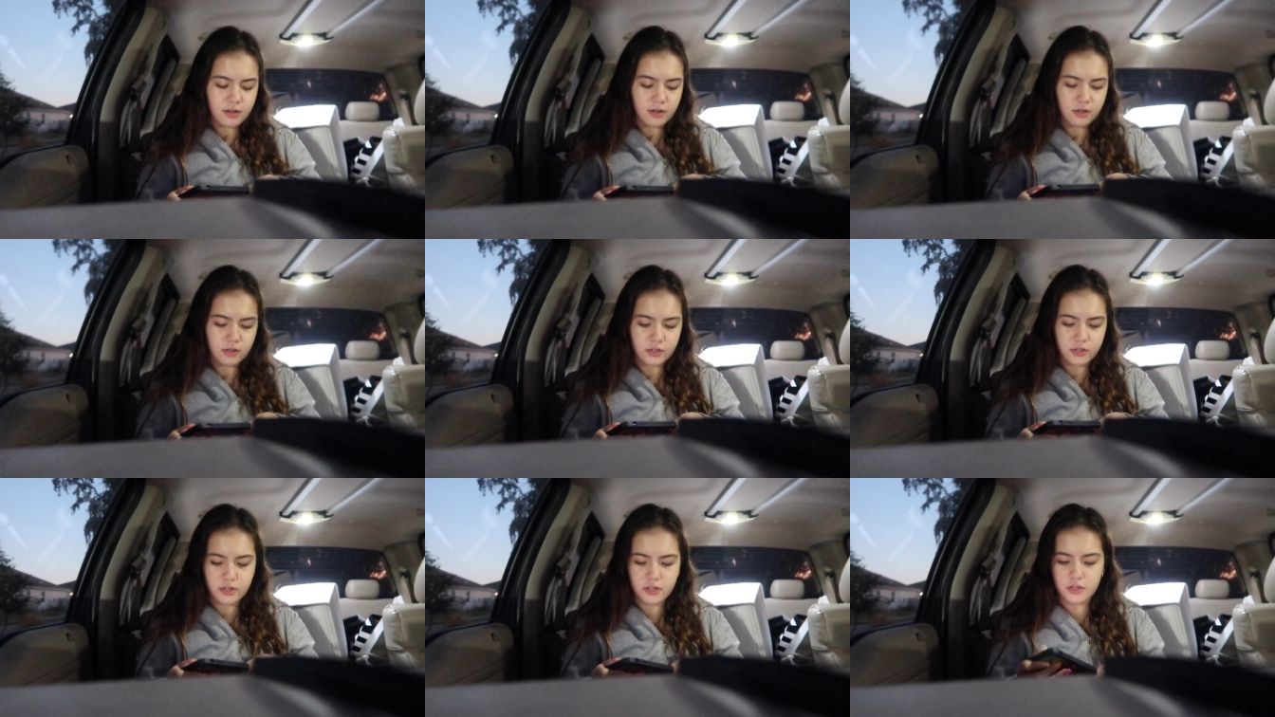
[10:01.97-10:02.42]
it
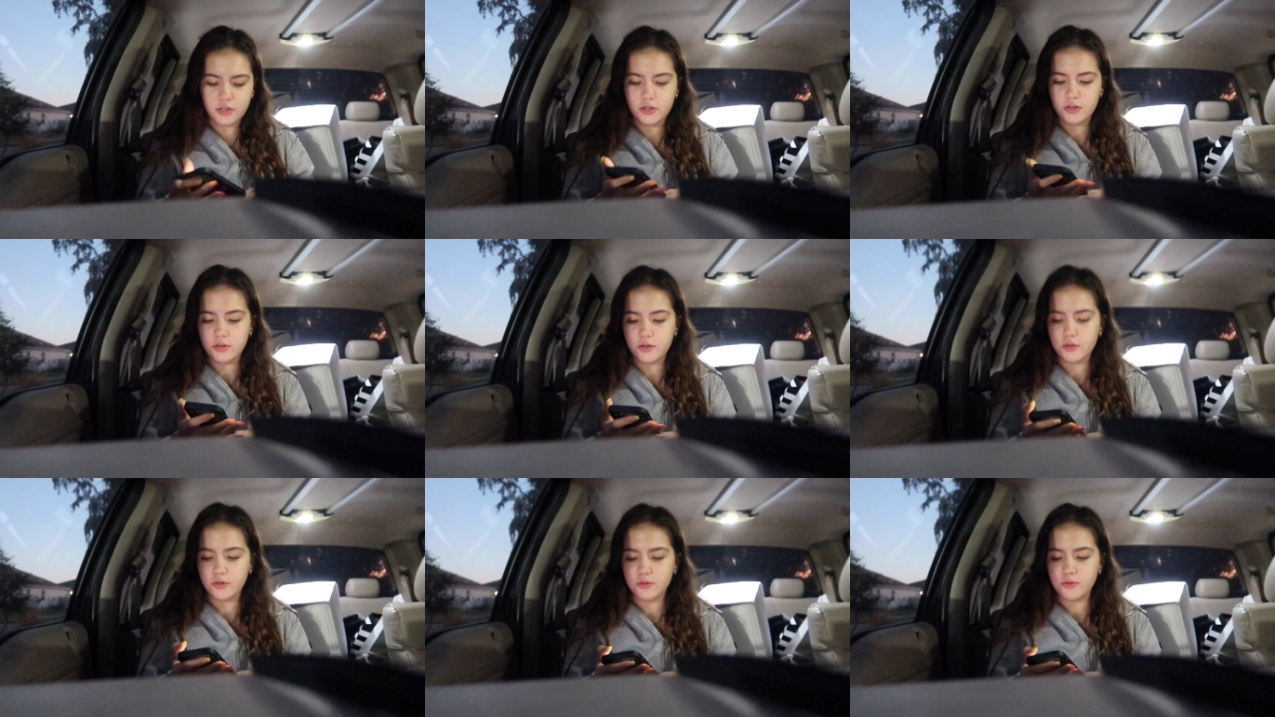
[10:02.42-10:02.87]
all
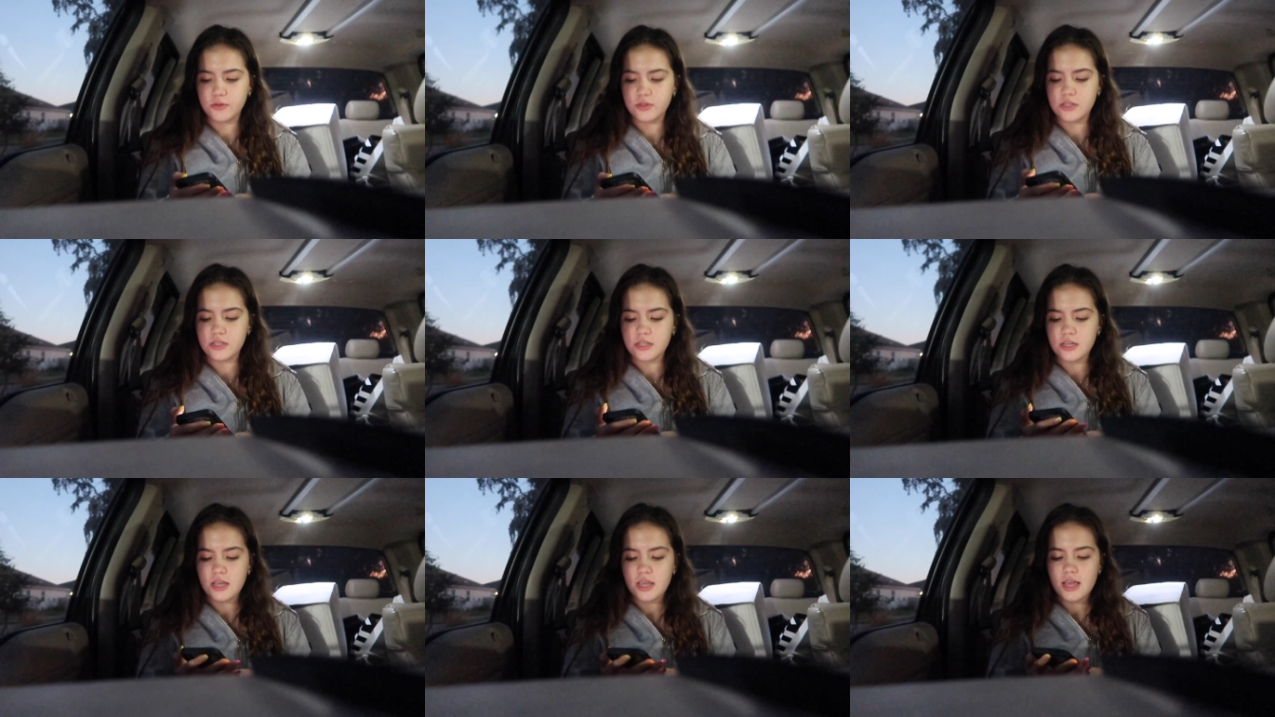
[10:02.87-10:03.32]
cute.
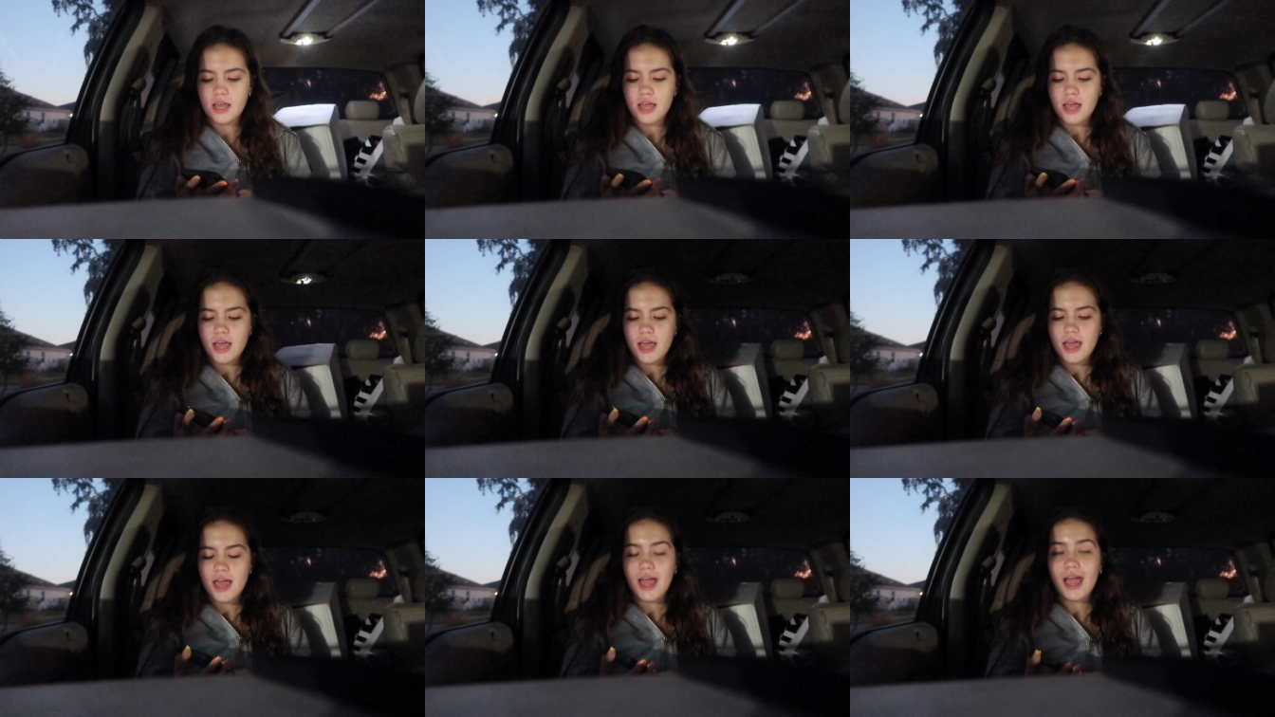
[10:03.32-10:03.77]

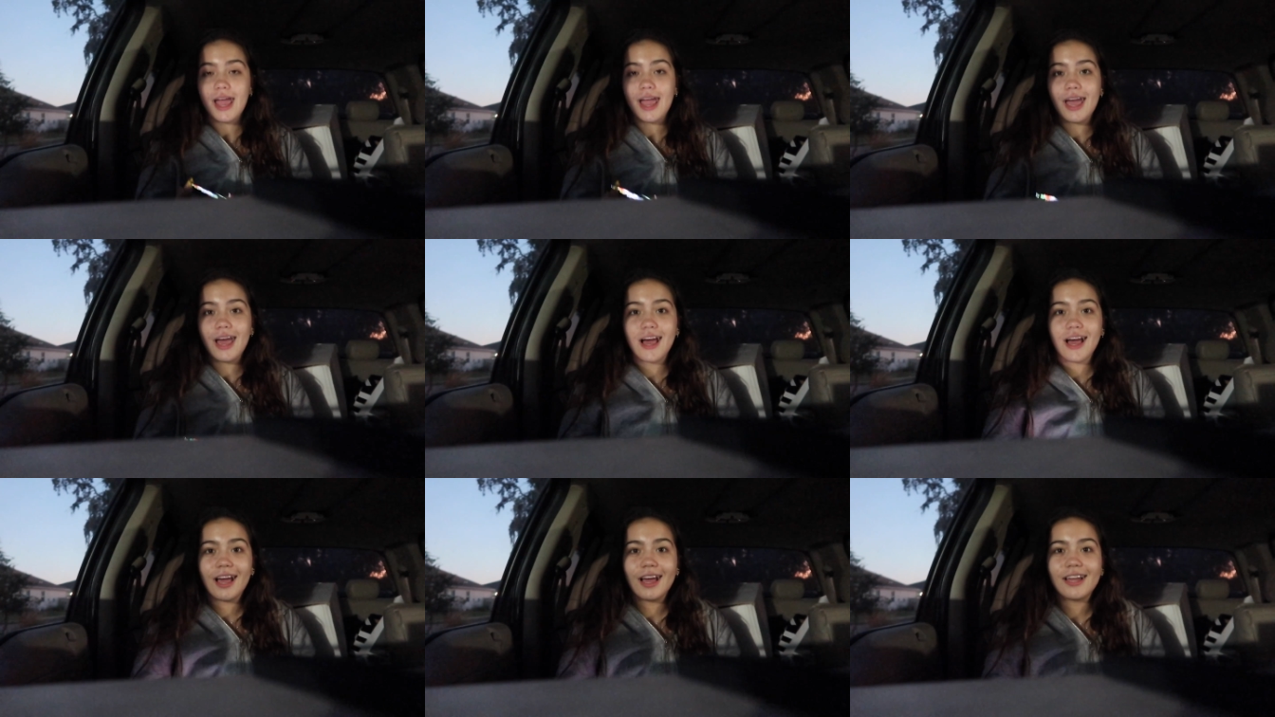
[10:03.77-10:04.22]

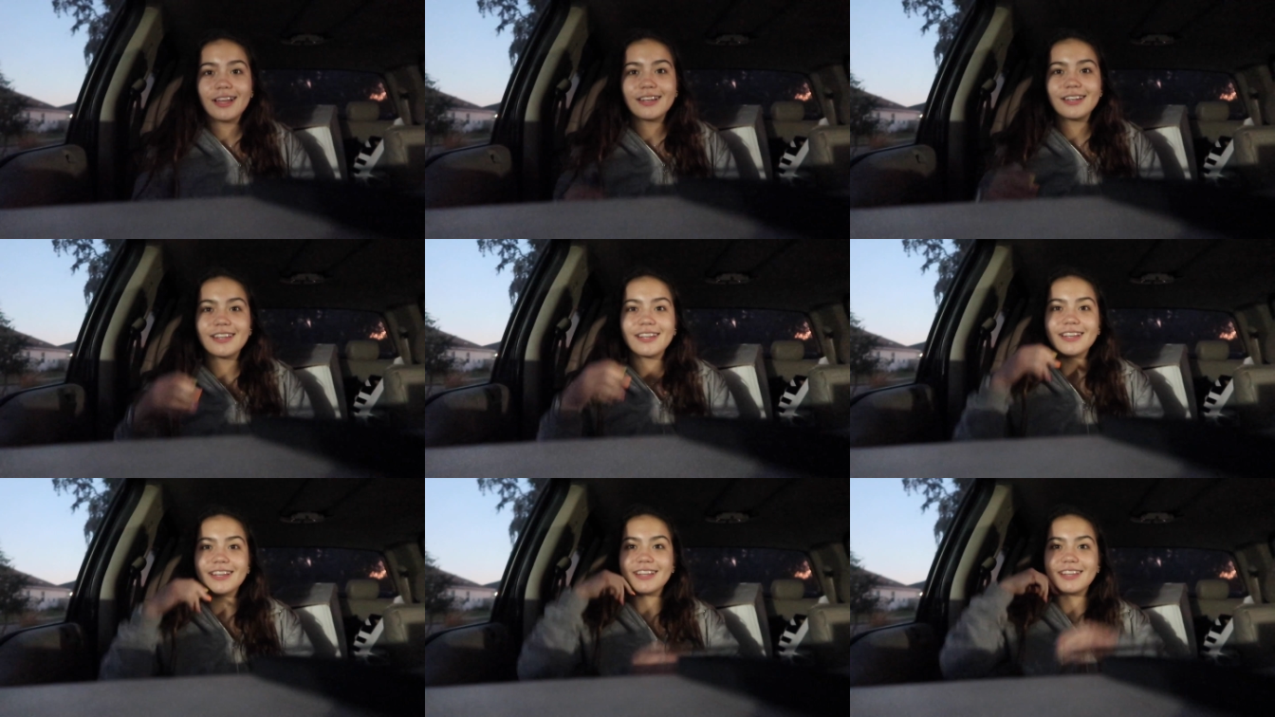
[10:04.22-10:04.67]
And